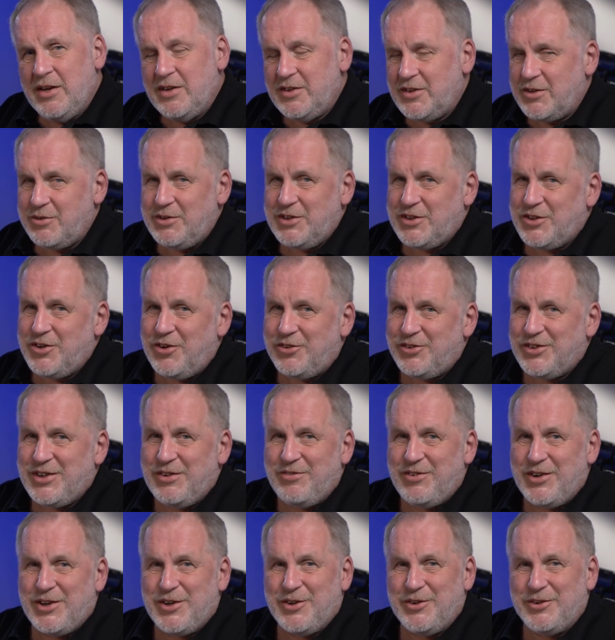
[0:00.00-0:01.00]
So it's not
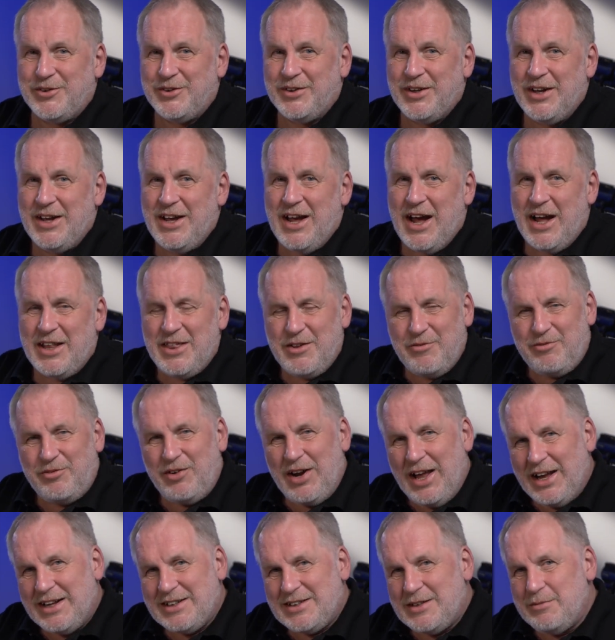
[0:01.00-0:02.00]
difficult, and the
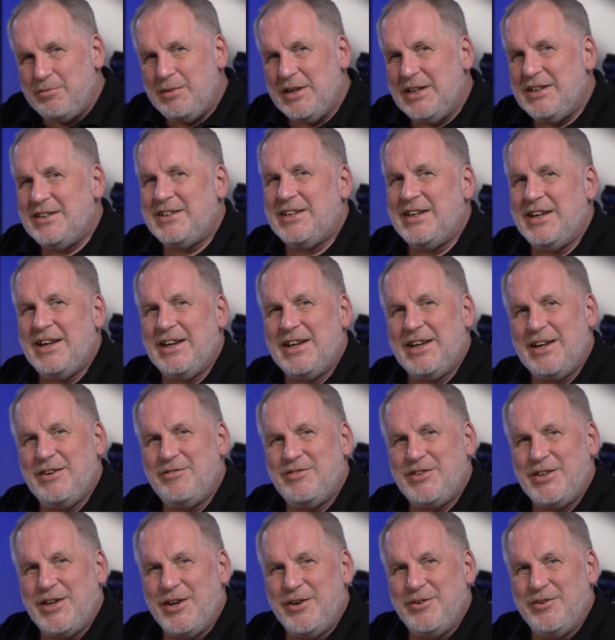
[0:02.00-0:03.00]
flexibility it
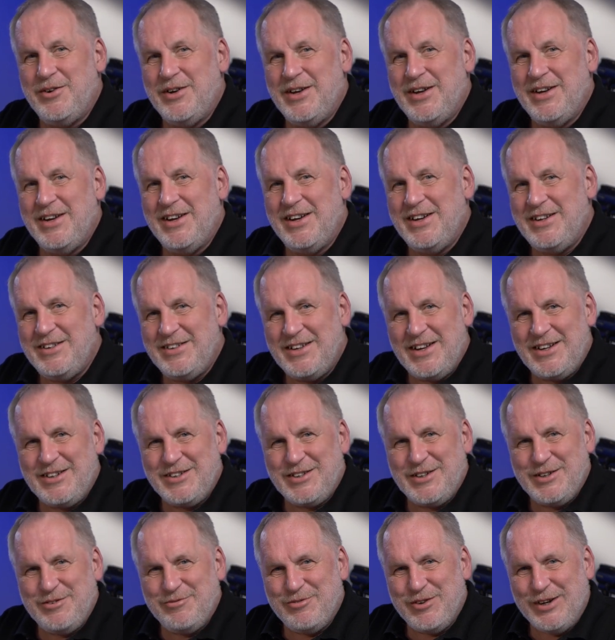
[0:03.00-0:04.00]
gives you is
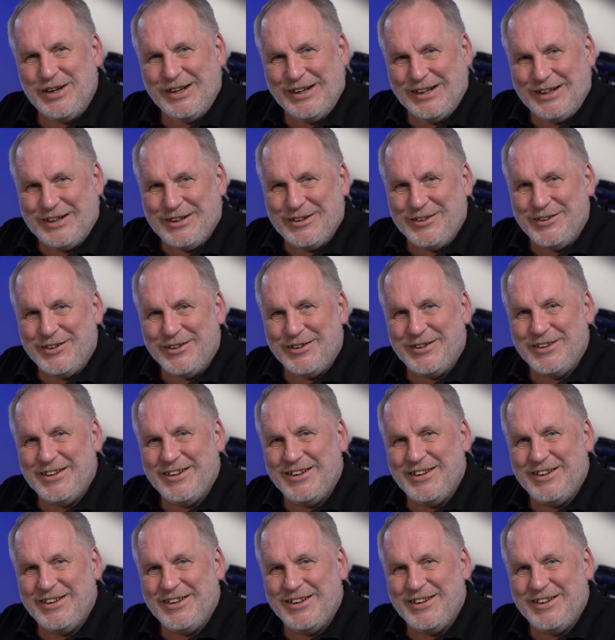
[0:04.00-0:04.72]
actually really good.